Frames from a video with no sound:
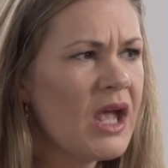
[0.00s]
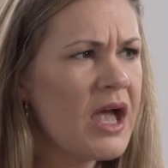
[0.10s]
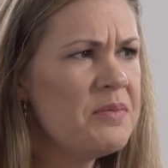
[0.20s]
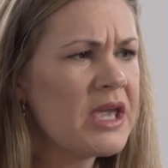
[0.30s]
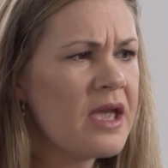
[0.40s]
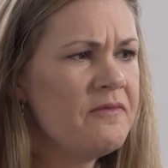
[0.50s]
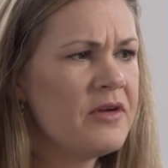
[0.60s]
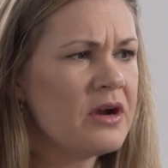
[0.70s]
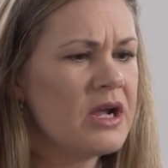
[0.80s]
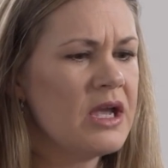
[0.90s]
I became
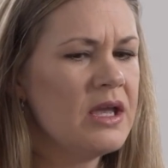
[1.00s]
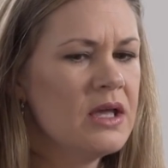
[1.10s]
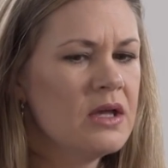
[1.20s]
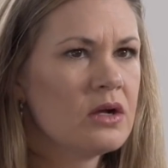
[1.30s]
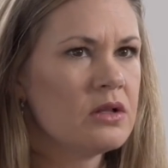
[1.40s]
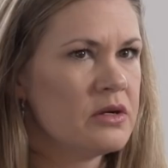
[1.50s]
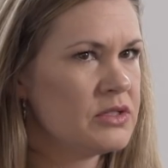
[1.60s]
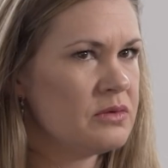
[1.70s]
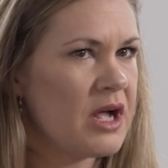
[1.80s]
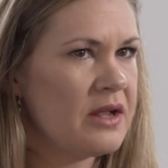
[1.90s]
very
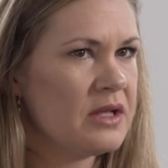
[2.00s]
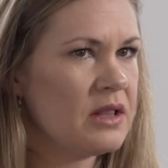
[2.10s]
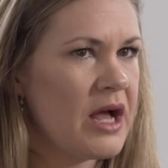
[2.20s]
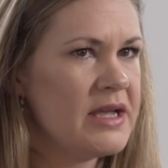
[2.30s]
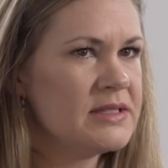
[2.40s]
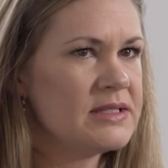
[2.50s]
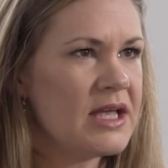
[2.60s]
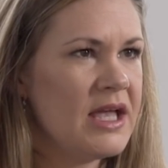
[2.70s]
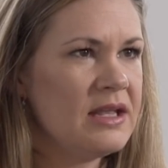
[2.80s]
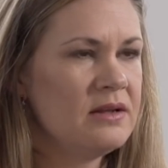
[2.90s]
close to a lot of the clients
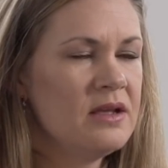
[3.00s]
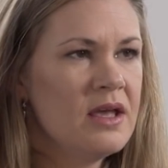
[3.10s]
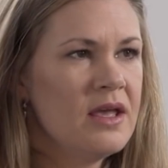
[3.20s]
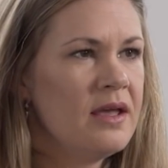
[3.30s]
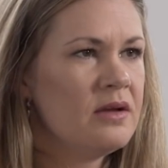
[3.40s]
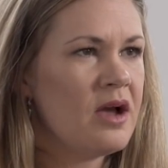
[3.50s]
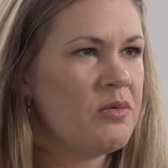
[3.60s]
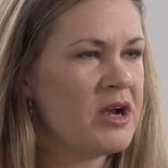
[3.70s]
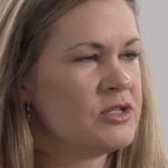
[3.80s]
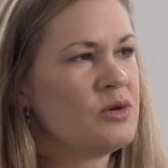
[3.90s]
and I
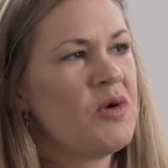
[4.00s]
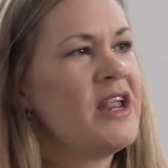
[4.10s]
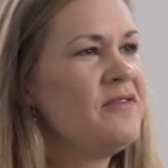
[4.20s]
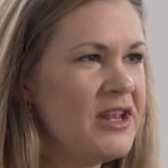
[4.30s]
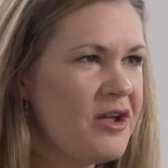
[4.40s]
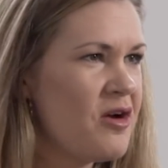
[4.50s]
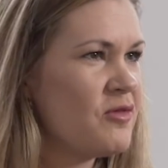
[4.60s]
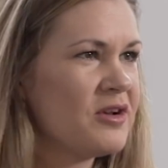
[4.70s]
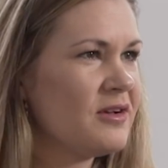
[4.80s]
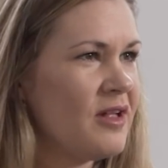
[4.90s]
watched the wedding video
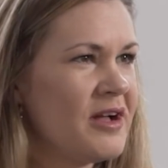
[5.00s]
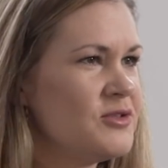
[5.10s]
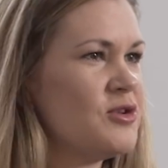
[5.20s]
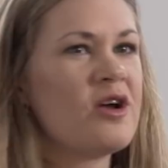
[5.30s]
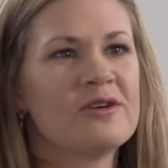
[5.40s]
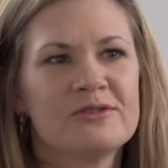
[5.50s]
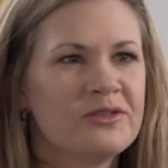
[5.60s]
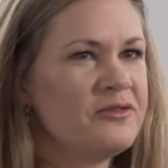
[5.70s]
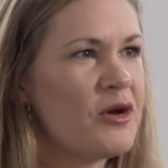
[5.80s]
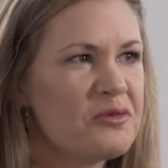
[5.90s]
of one of the client's daughters
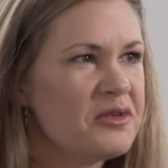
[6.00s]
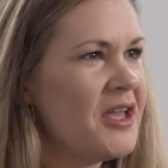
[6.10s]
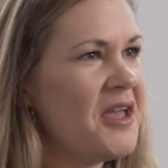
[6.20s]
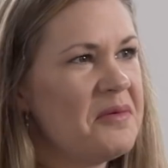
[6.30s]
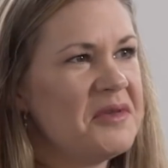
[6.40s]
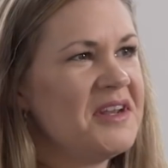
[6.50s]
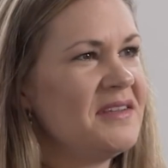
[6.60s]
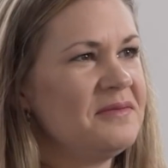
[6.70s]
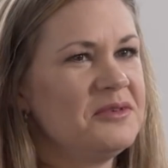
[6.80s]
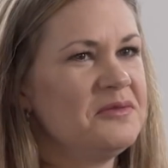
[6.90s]
on the phone with him, and
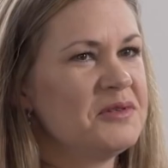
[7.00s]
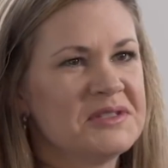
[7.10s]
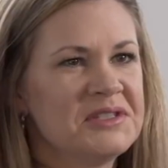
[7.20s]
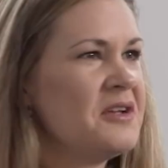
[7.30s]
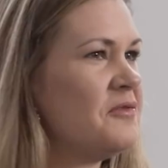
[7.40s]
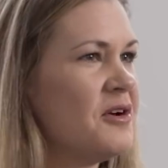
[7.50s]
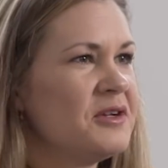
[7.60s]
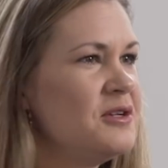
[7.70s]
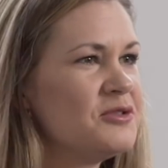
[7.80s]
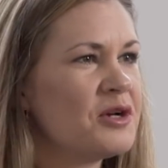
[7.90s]
he, he, was the CFO of
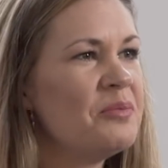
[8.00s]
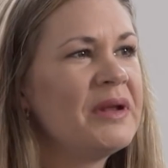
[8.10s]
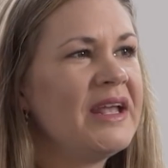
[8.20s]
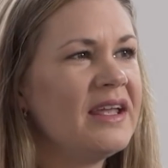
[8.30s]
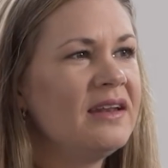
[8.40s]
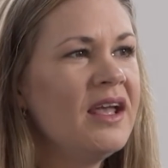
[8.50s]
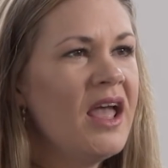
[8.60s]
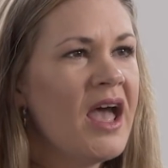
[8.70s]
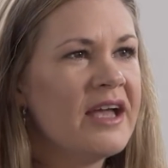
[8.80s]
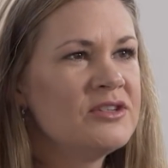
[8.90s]
a huge company. And
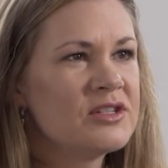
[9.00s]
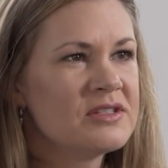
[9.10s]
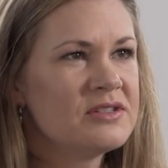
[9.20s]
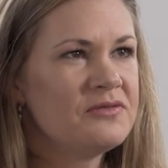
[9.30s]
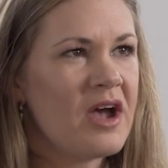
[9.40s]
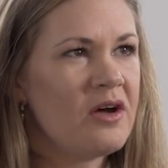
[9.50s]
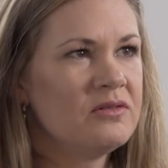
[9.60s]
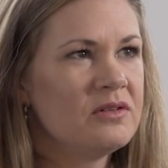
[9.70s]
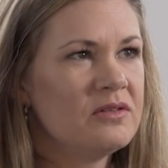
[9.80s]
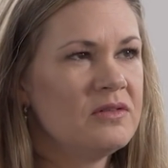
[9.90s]
I just
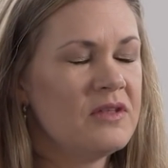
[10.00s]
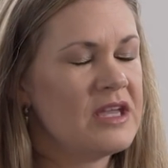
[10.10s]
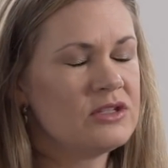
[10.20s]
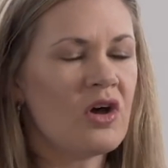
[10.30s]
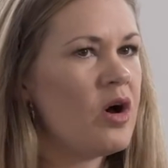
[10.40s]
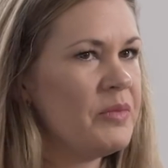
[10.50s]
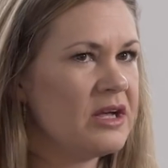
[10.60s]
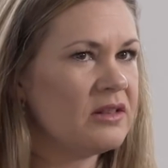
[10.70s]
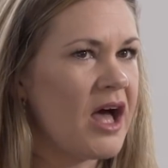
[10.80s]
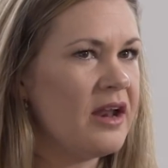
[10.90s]
found that they taught me
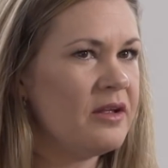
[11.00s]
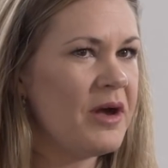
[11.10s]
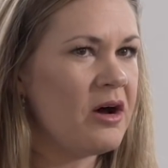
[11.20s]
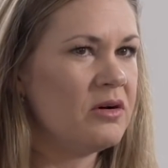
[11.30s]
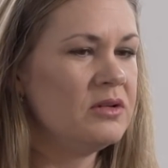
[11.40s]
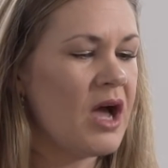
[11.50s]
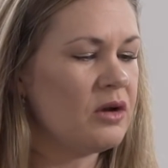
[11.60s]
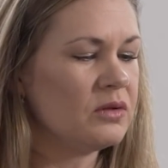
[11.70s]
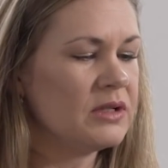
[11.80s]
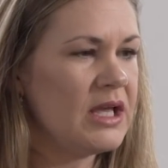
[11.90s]
a lot about
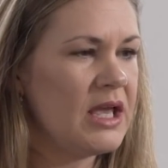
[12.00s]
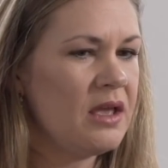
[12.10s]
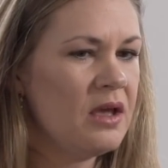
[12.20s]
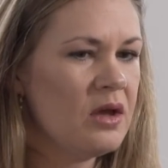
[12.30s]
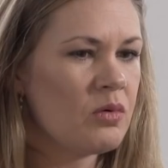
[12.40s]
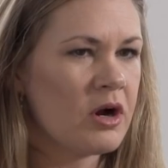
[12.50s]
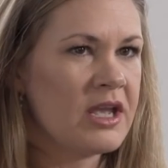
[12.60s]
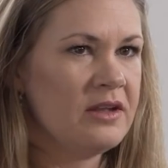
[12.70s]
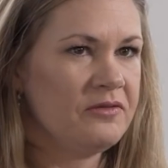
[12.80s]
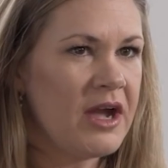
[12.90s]
not only
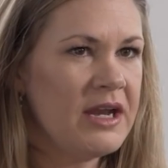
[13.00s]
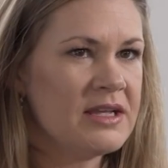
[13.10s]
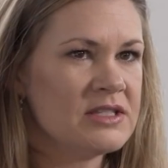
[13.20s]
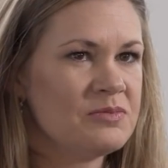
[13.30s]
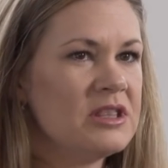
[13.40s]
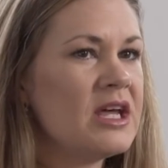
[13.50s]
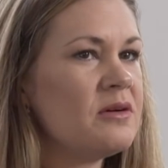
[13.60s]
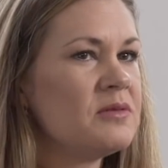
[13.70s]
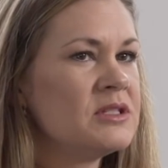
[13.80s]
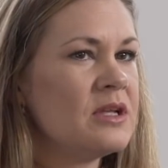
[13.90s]
working in finance, but that
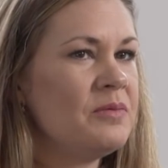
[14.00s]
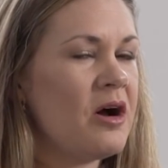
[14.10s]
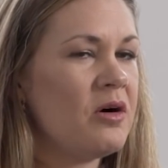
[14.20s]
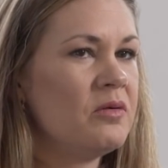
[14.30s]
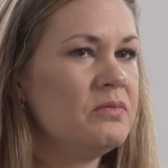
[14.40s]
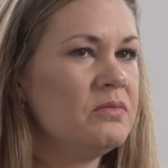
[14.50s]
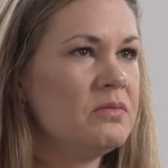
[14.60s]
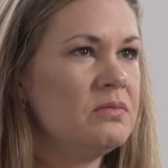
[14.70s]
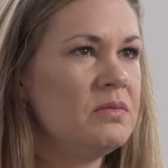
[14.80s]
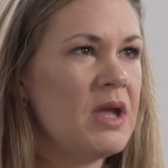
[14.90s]
it was about
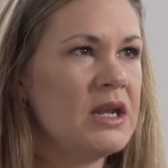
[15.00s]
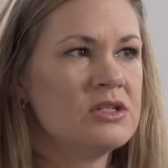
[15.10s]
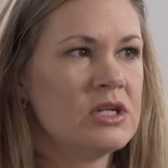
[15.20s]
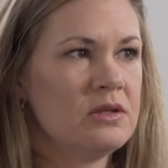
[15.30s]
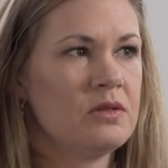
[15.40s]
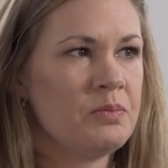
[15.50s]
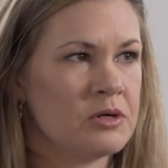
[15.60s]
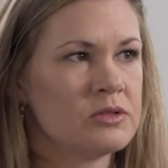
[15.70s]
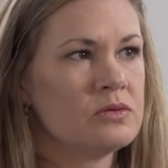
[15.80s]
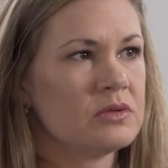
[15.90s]
managing the
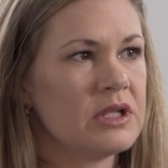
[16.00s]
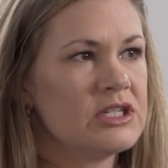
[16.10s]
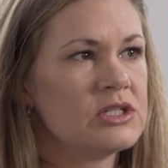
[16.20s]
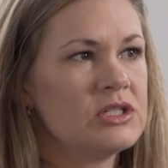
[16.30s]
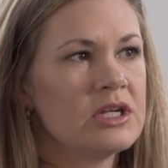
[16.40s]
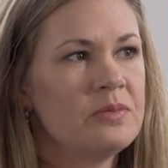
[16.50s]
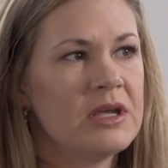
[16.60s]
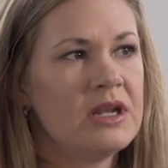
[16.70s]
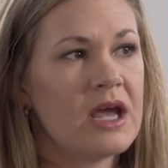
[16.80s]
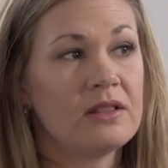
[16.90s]
personal relationship.
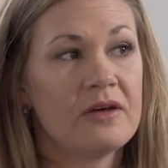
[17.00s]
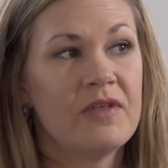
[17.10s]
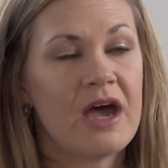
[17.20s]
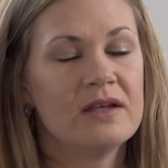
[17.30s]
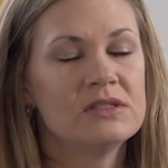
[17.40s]
And I love that.